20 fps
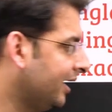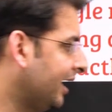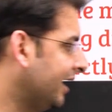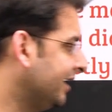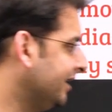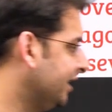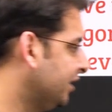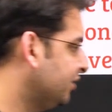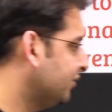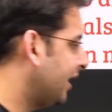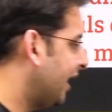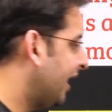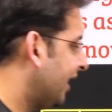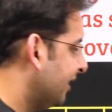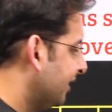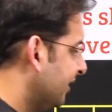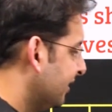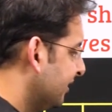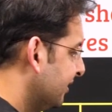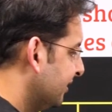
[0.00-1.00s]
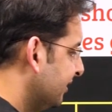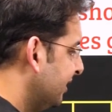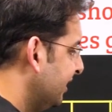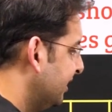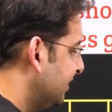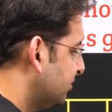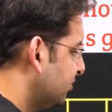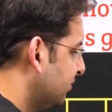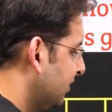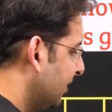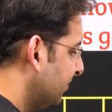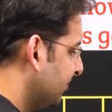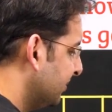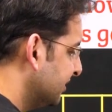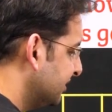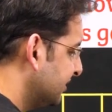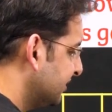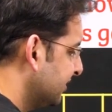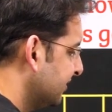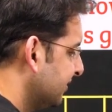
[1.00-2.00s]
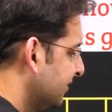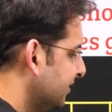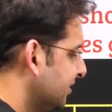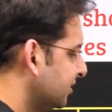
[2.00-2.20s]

I need to add these two numbers.